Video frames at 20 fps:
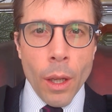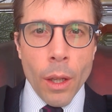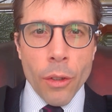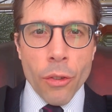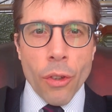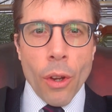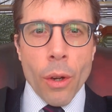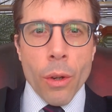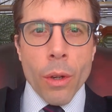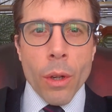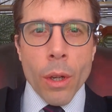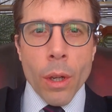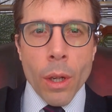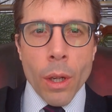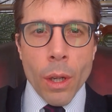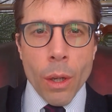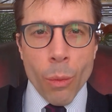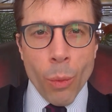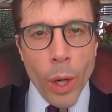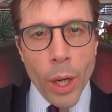So,
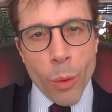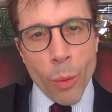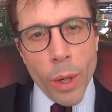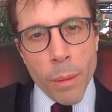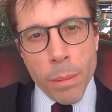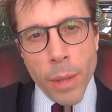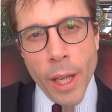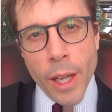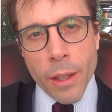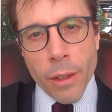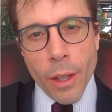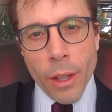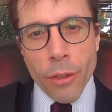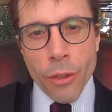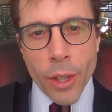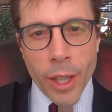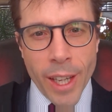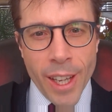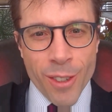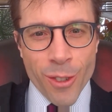why are we playing these
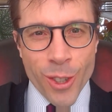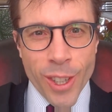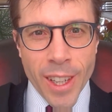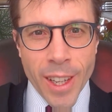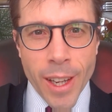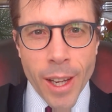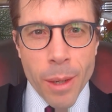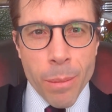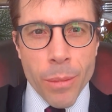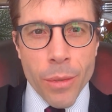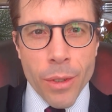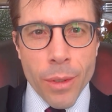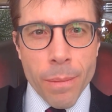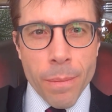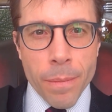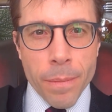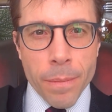accounting games?